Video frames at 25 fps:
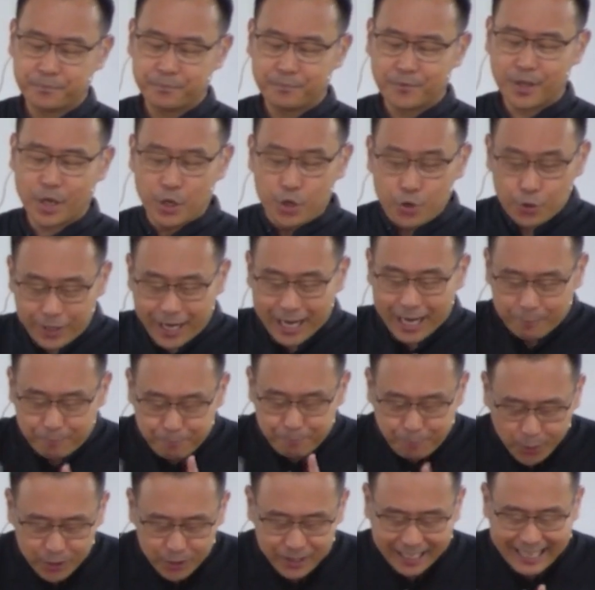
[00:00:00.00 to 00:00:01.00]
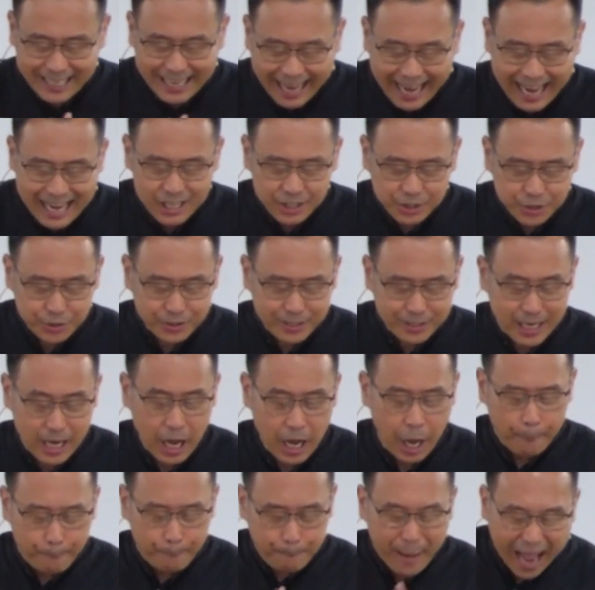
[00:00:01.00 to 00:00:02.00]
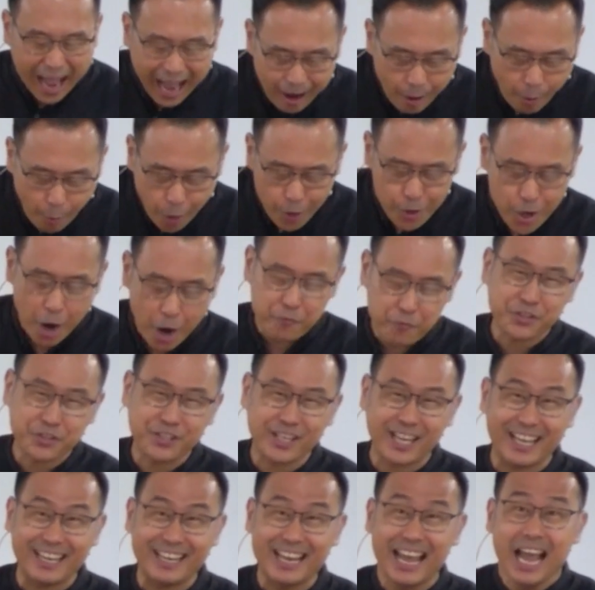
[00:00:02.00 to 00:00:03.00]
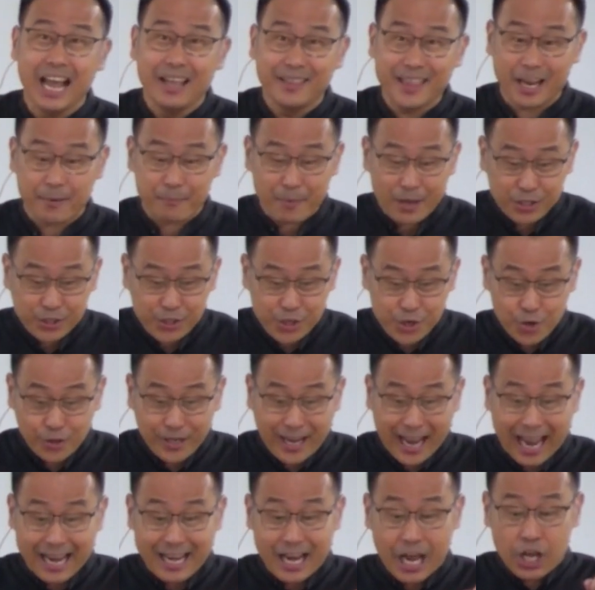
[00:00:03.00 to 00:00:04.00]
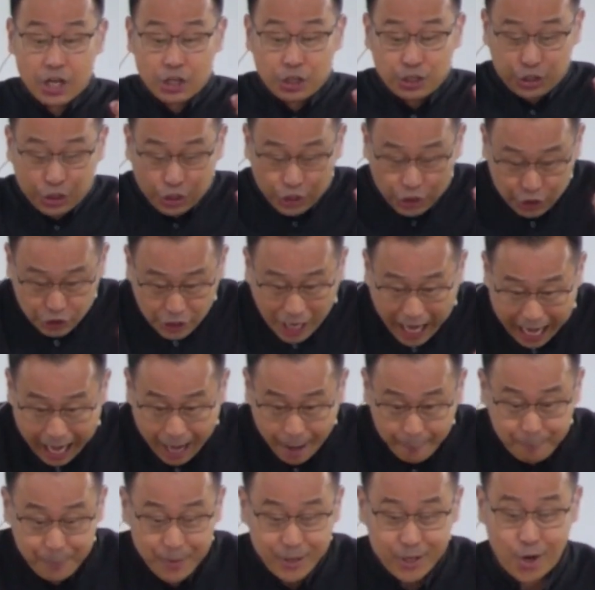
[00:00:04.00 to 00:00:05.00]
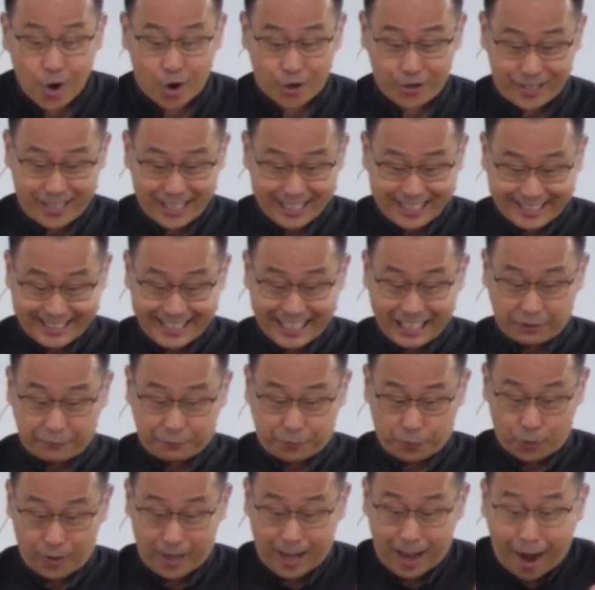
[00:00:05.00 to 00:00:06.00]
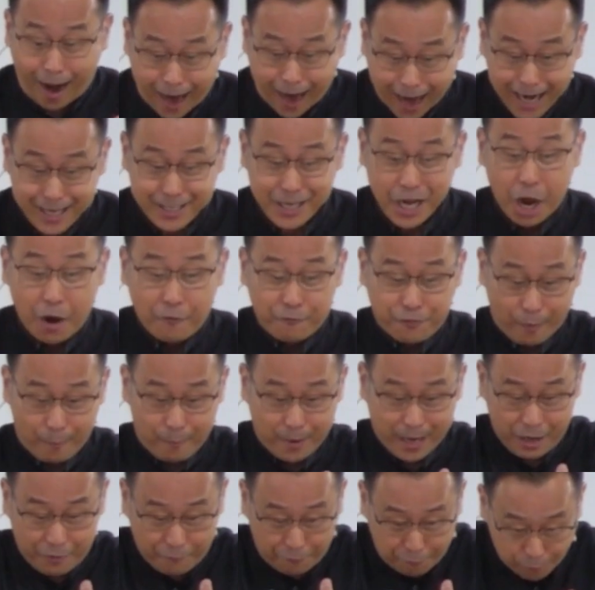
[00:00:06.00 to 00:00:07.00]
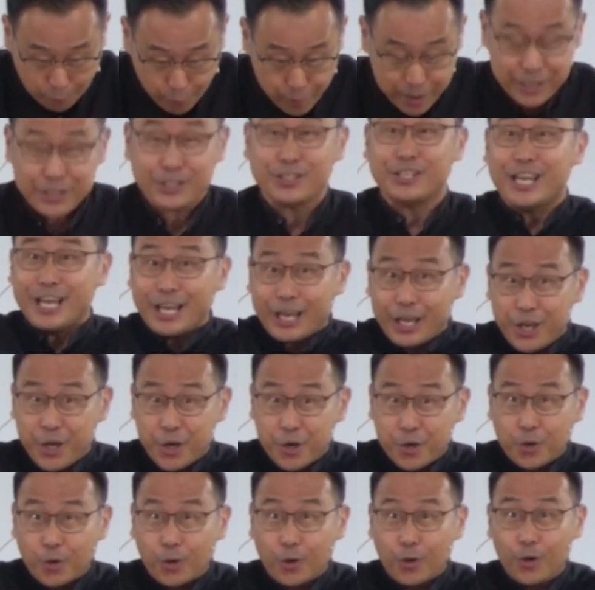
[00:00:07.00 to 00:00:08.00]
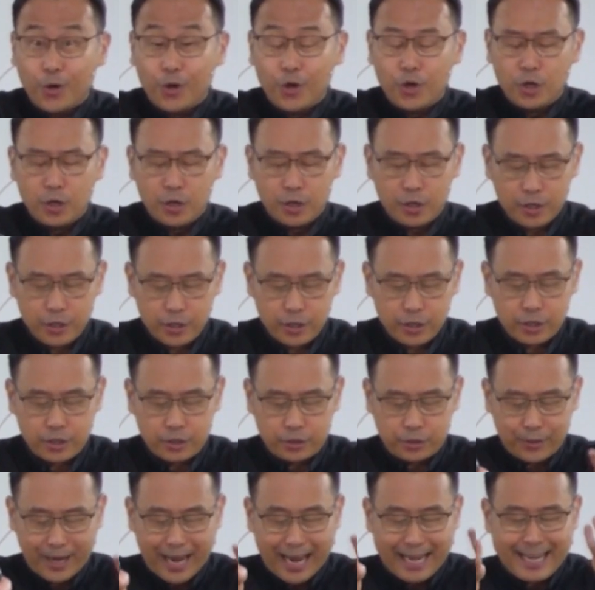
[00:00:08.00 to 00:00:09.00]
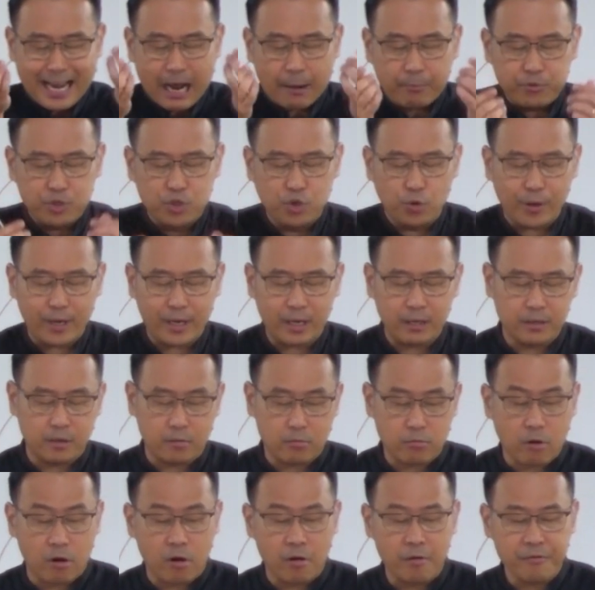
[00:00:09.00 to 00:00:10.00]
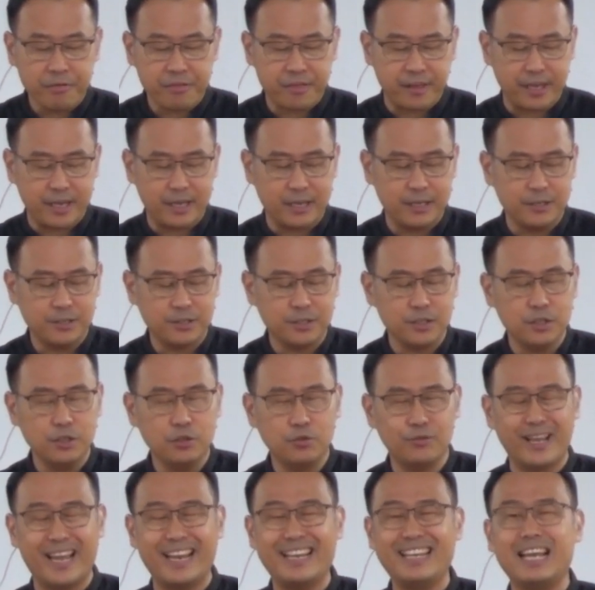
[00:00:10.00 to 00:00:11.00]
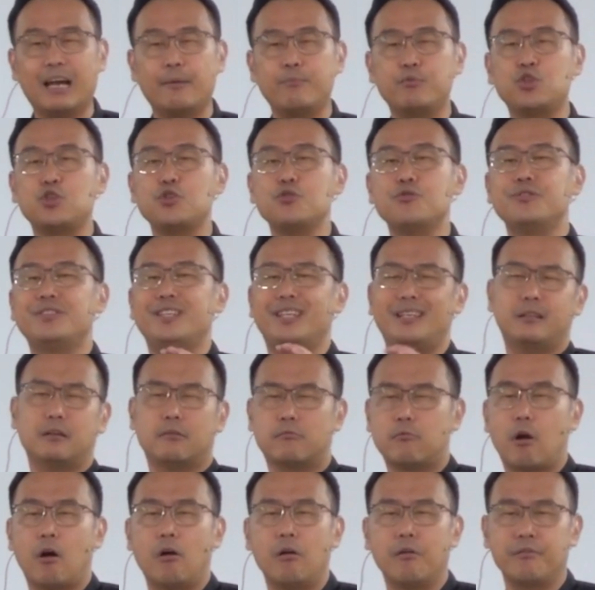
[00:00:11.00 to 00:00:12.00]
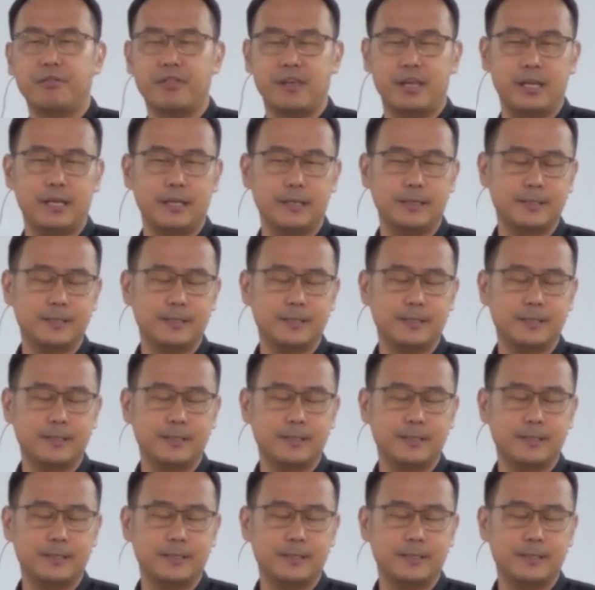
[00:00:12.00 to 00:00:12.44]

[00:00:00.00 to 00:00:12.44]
You can put an end to the power of sin. That means you can stop your deceitful heart from influencing you to end up doing the wrong things, to end up choosing the wrong things.